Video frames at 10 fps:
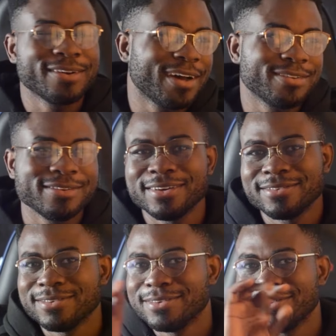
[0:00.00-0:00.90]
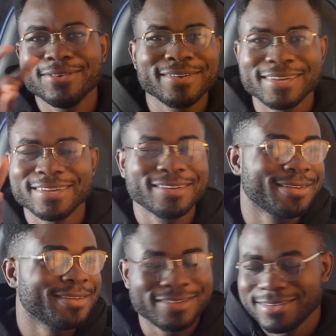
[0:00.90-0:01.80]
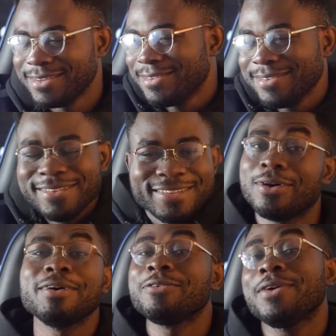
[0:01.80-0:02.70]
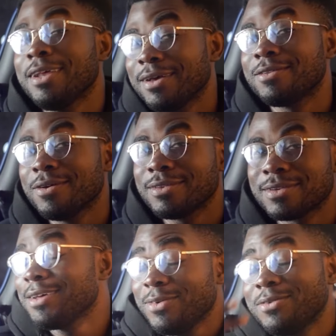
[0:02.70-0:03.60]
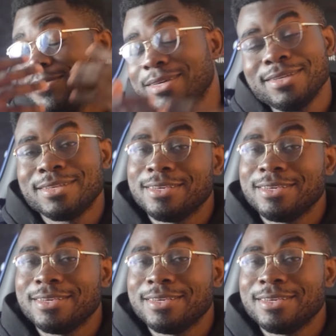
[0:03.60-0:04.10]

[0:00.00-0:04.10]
How do you girls do? Go, see. Well, my final thoughts. Come on, BET,